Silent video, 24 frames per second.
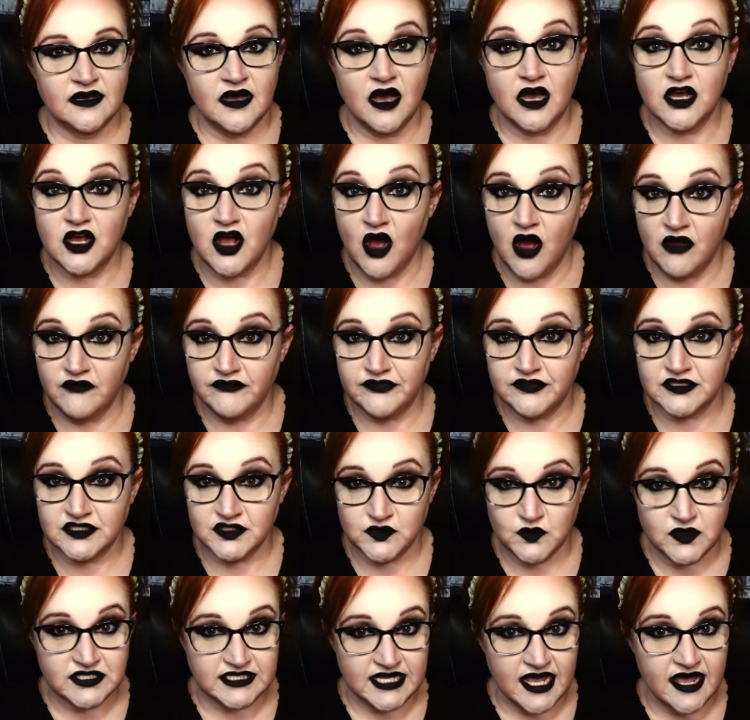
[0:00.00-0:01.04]
A
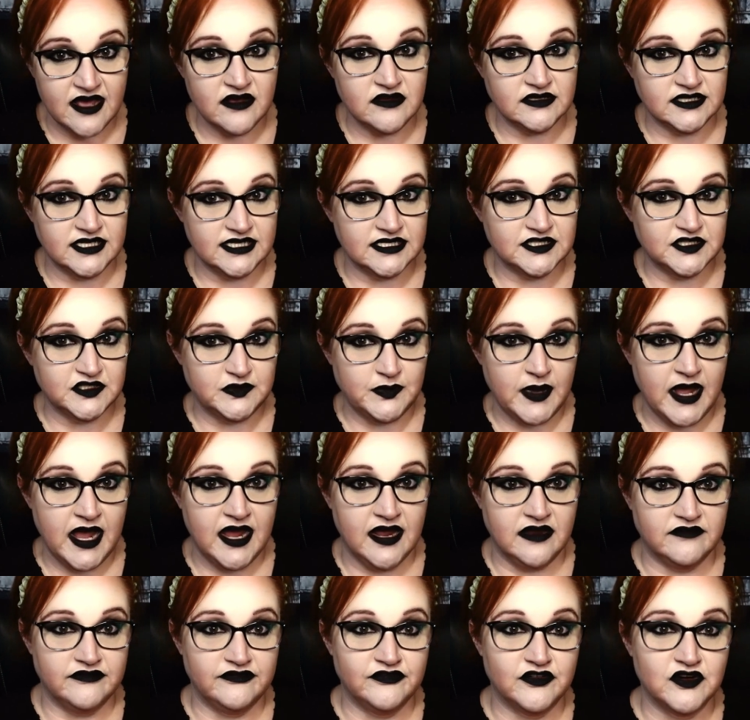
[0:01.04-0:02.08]
conference was held in
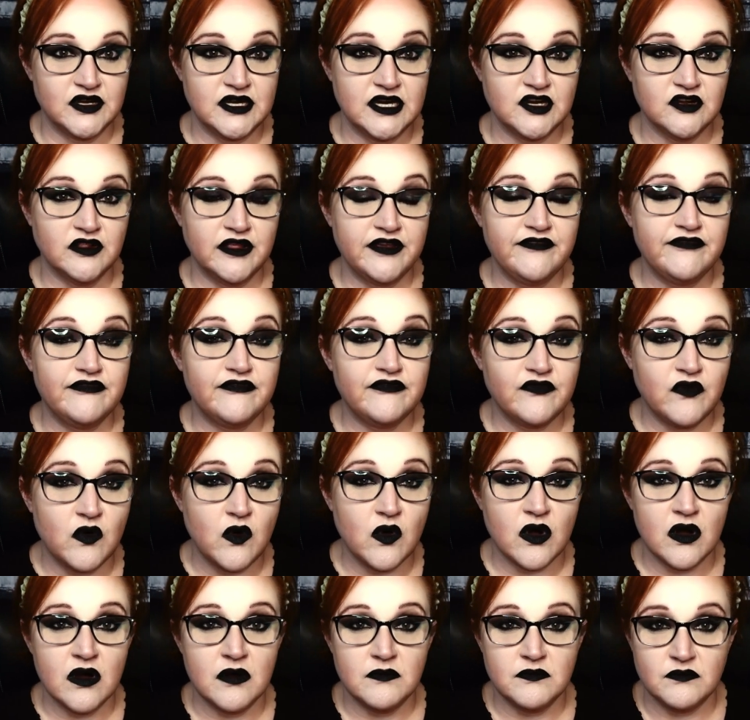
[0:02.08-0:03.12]
Spain for nearly
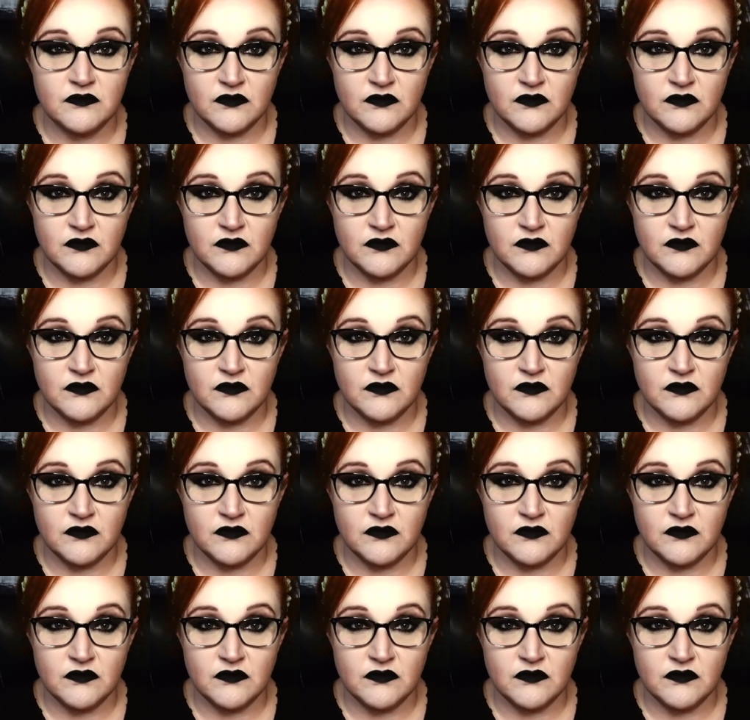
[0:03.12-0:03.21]
4